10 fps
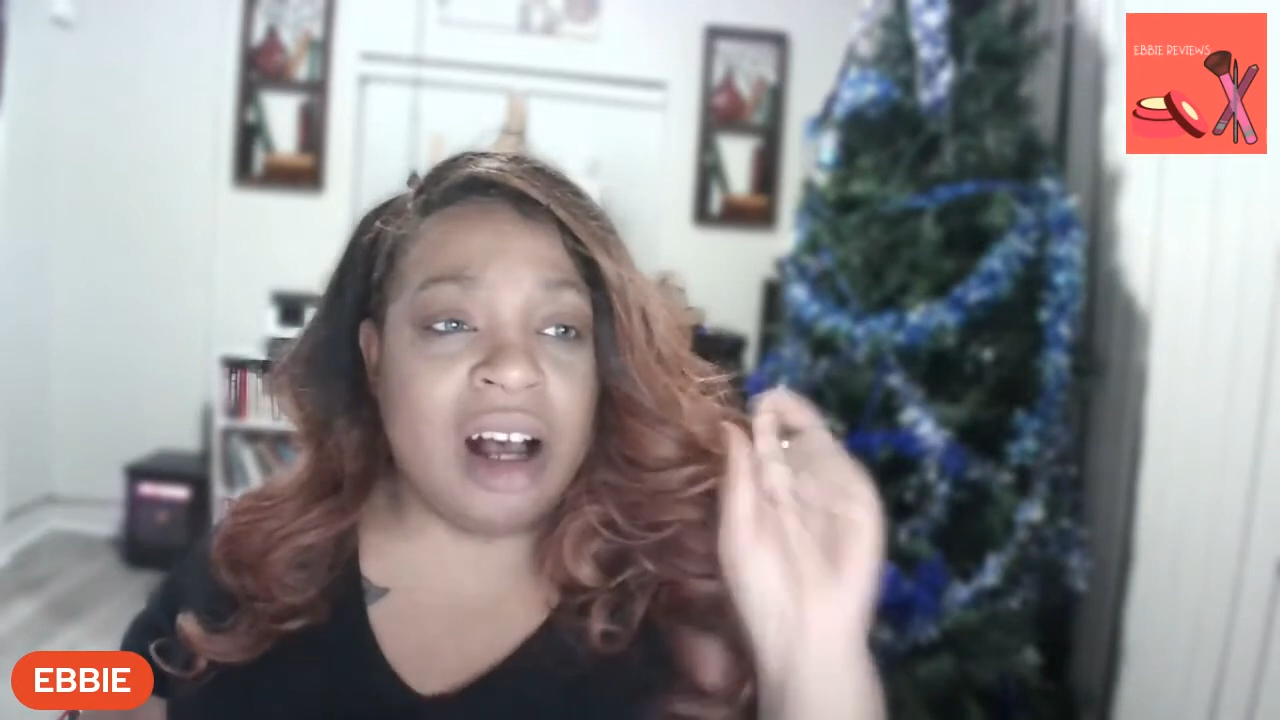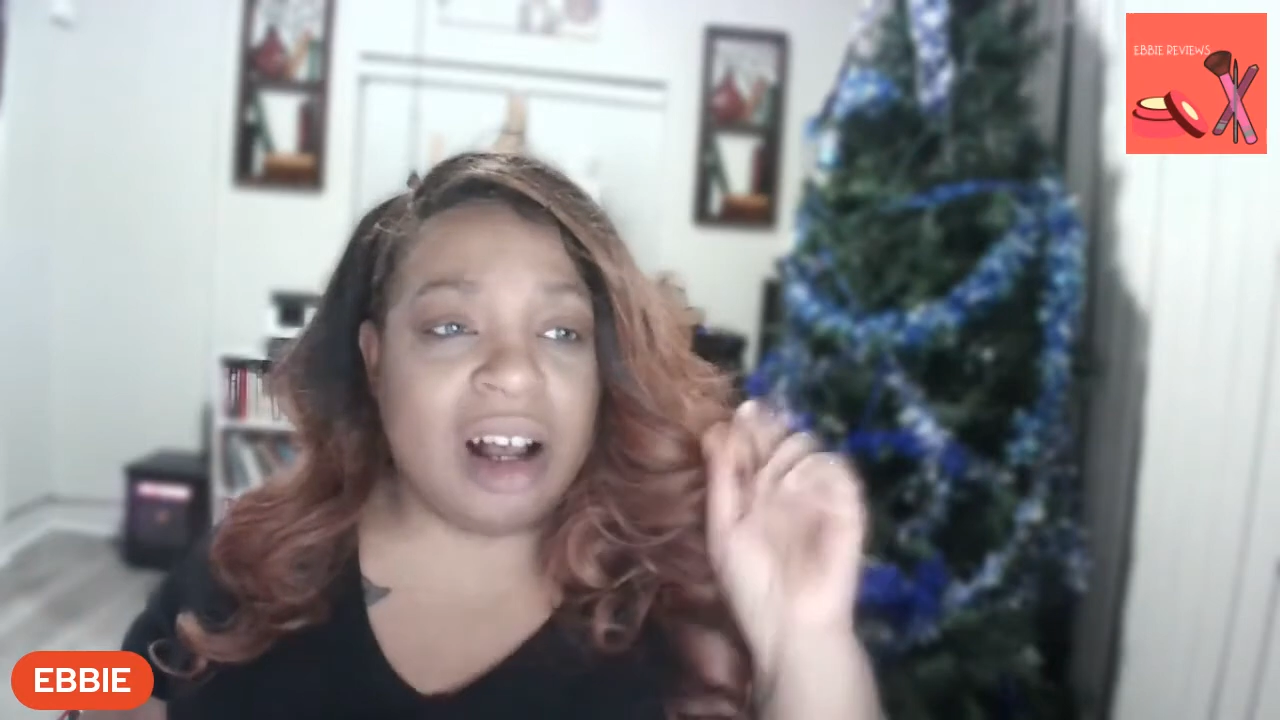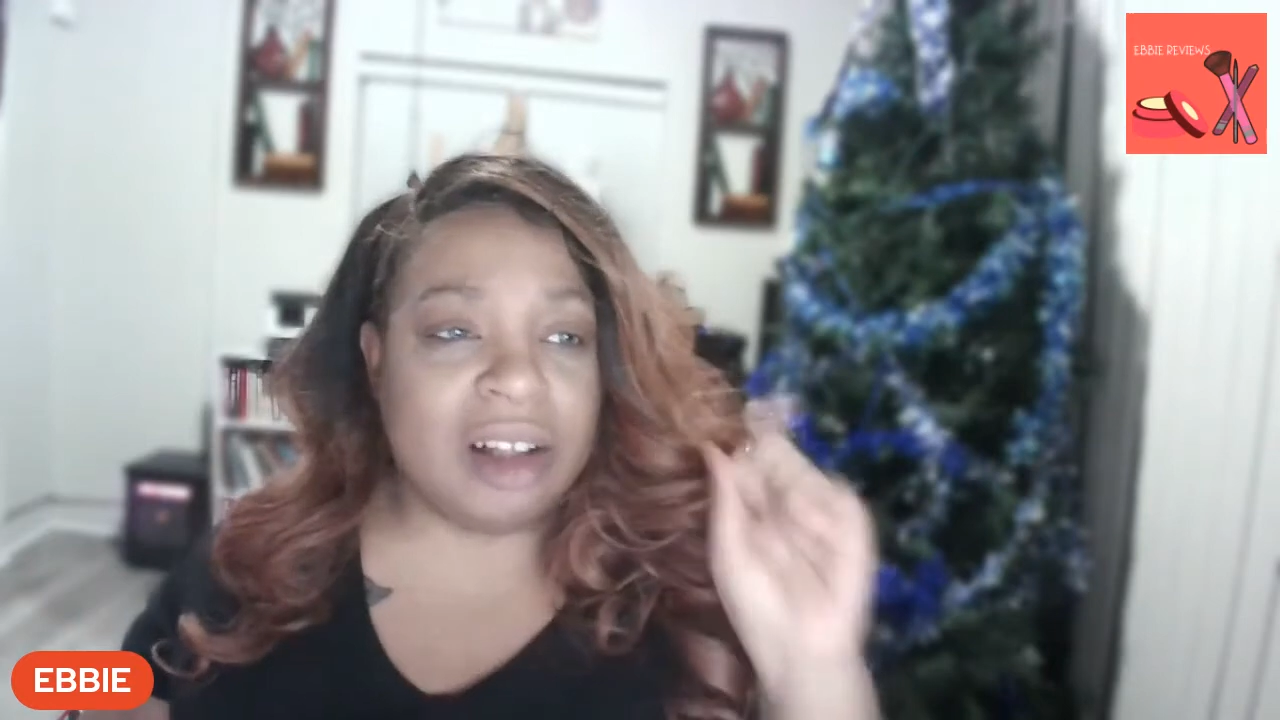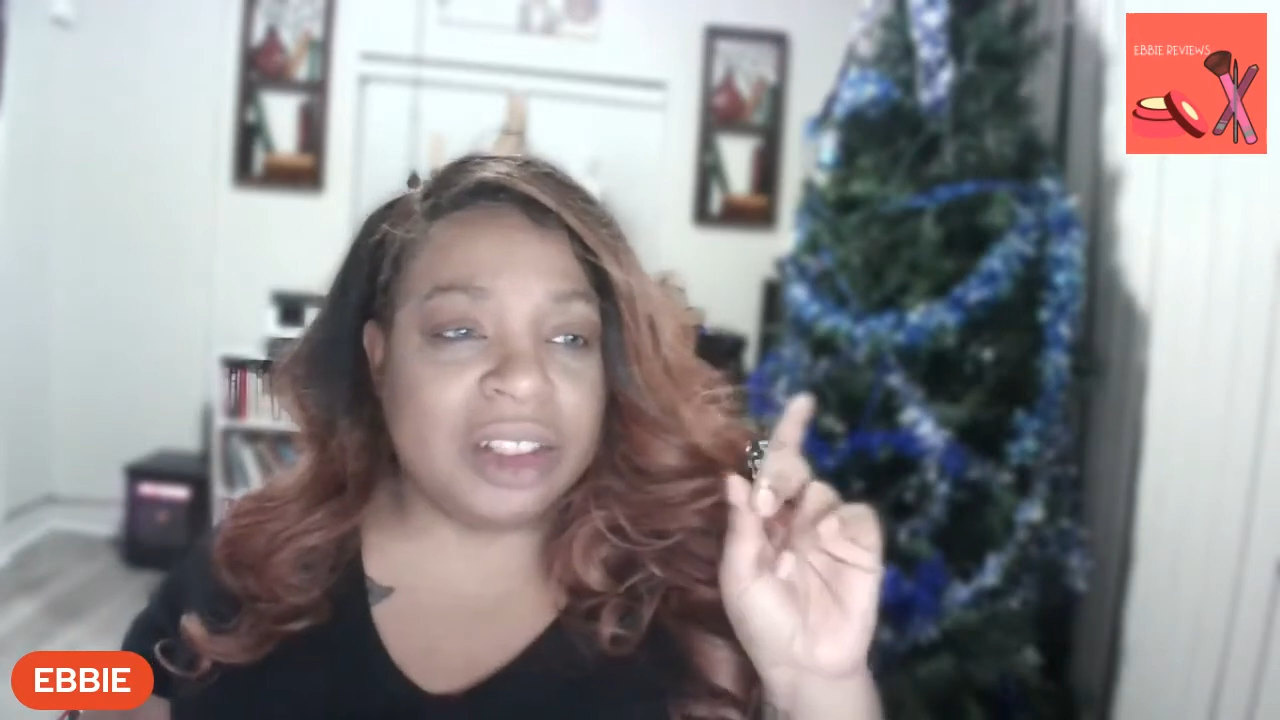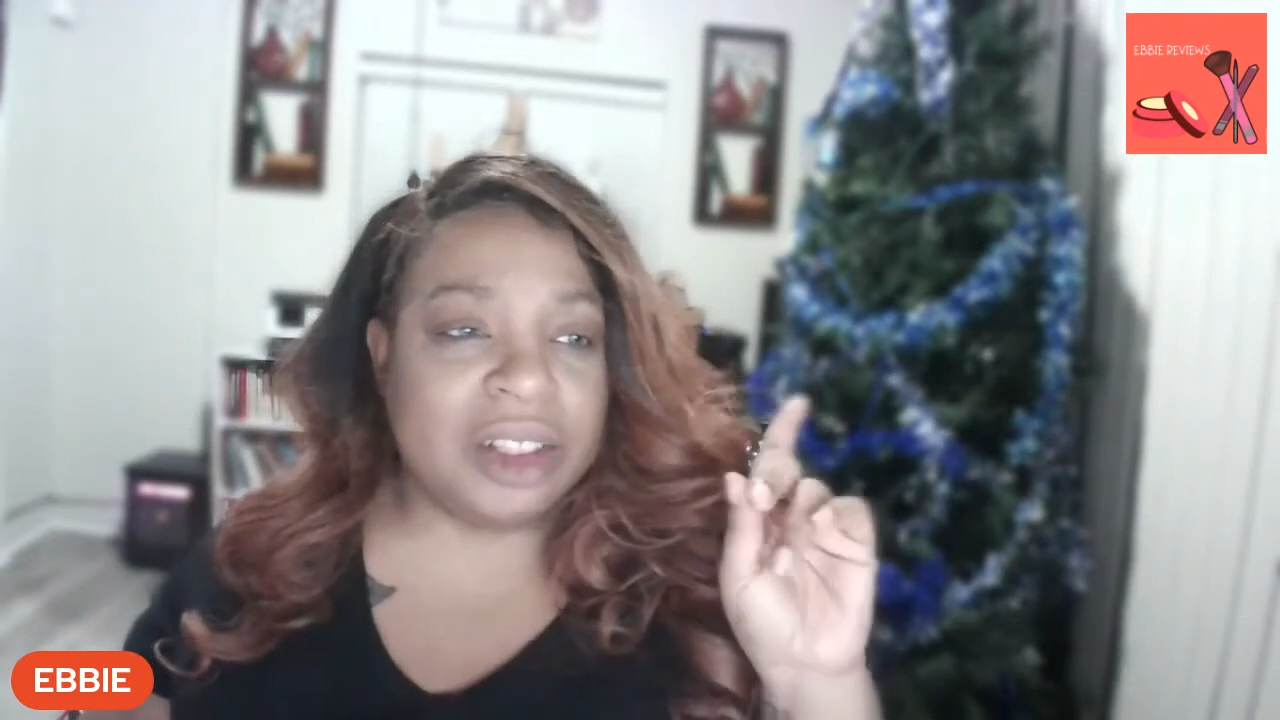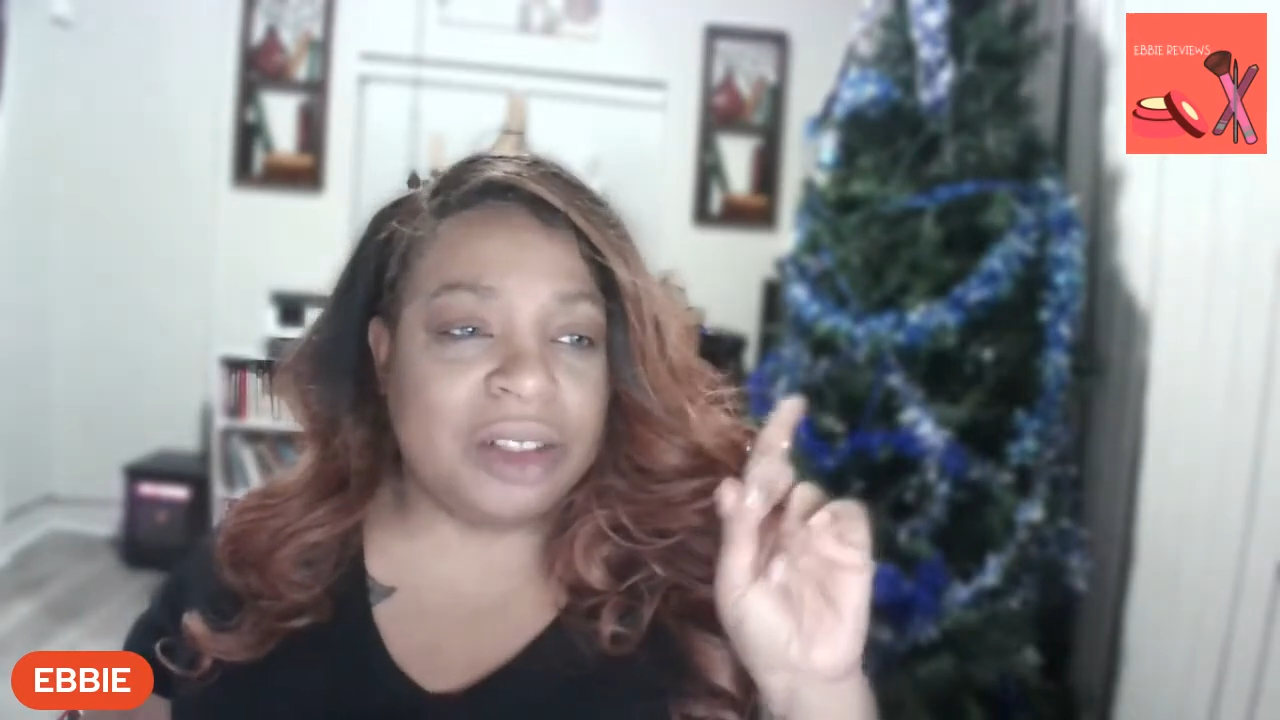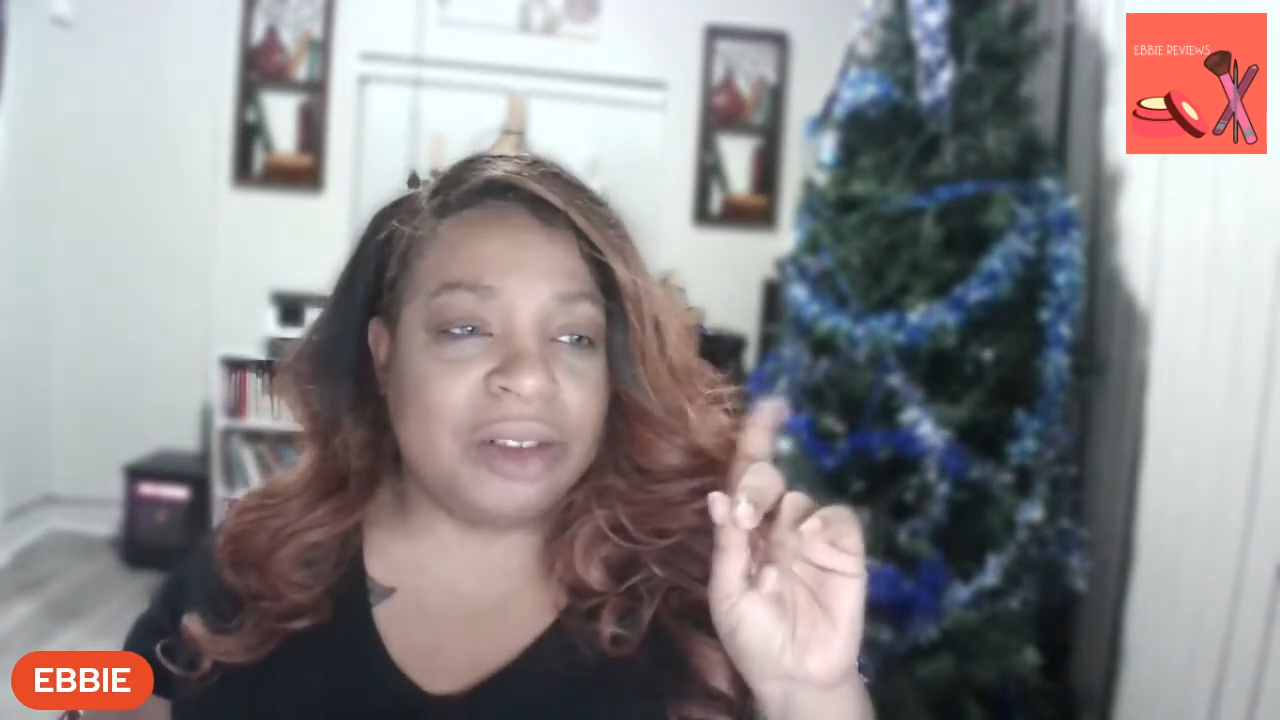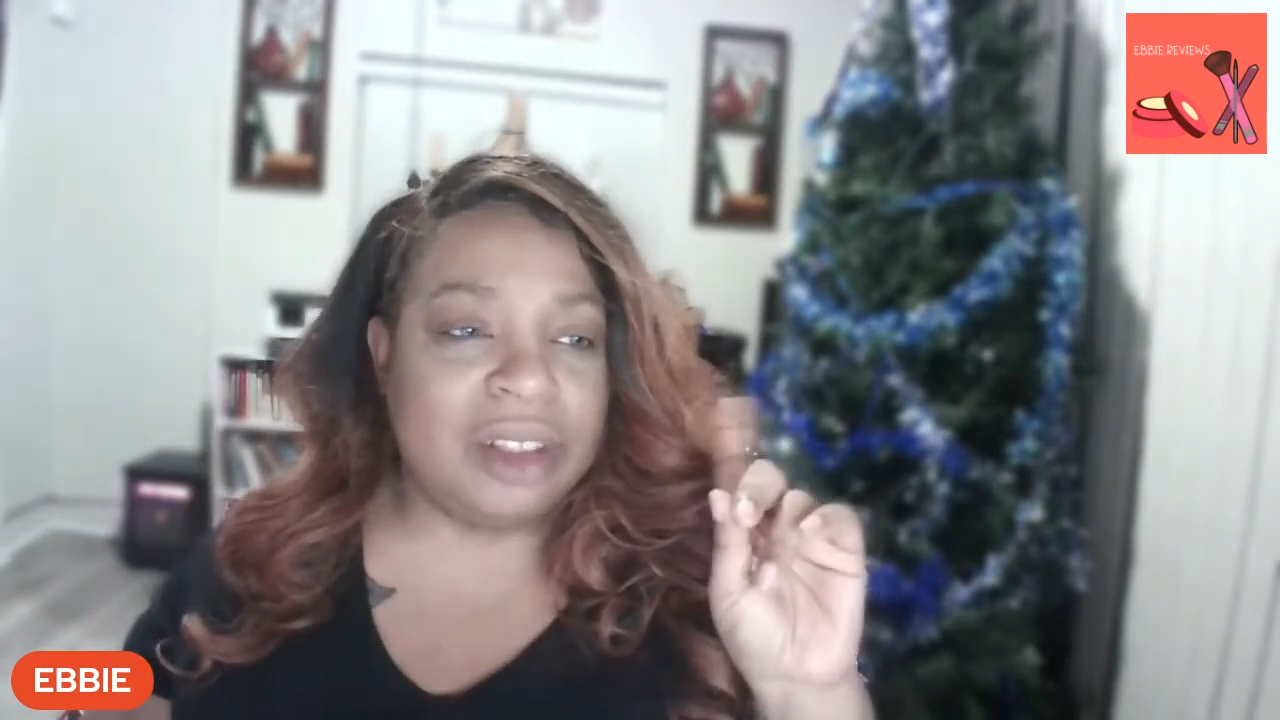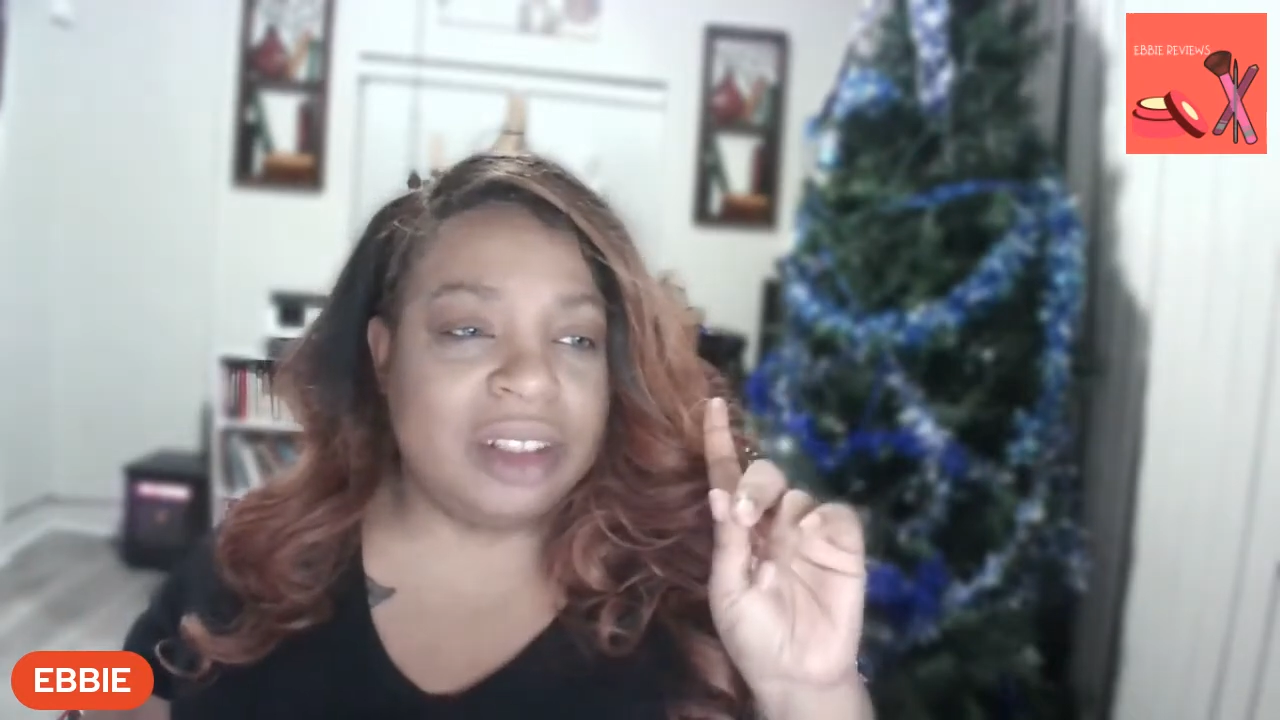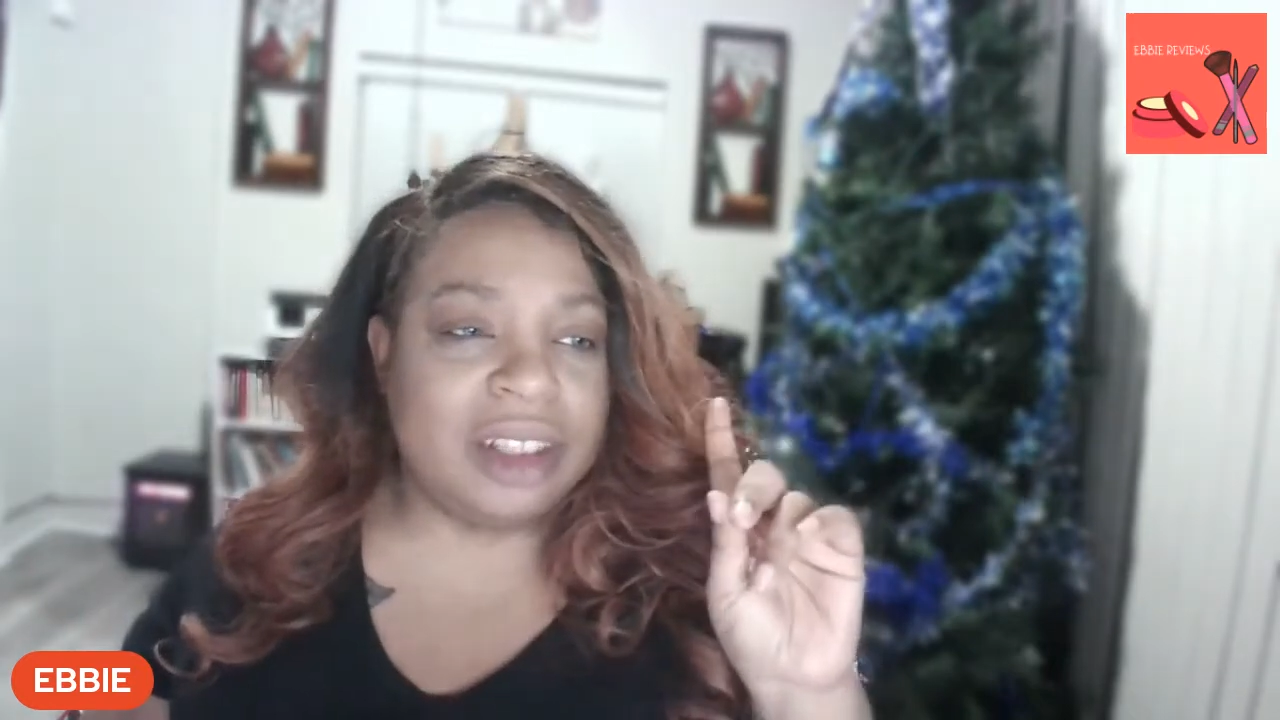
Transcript: Also,